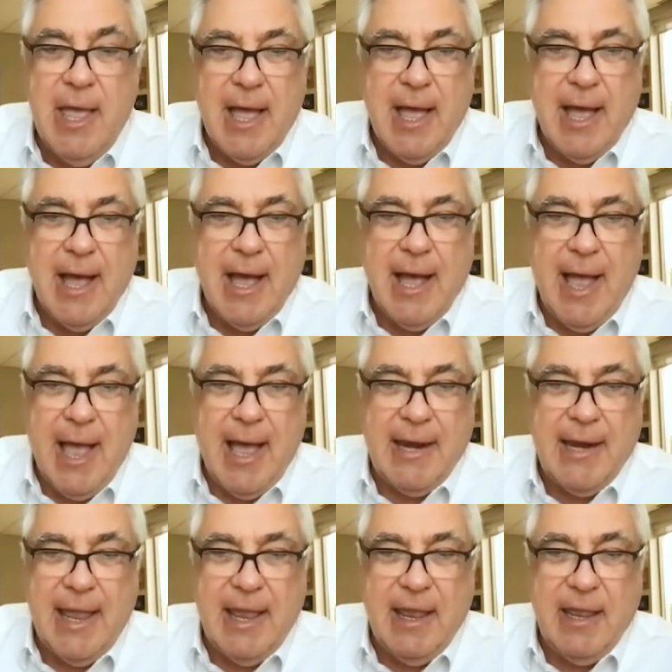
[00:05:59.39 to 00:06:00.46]
uh,
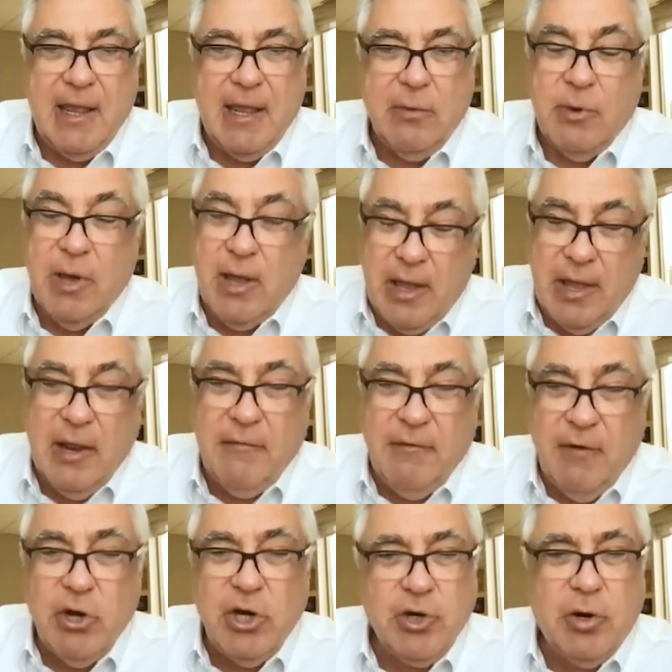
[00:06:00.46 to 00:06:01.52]
at a in a
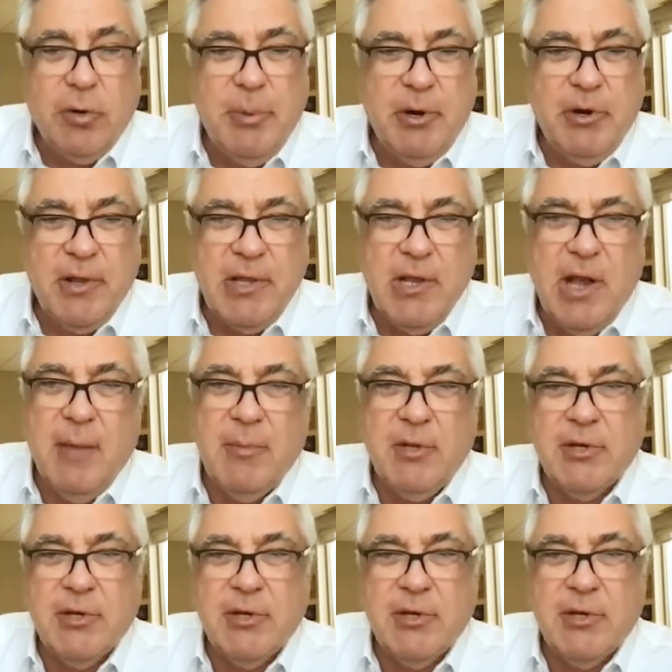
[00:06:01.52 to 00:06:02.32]
very short period of time.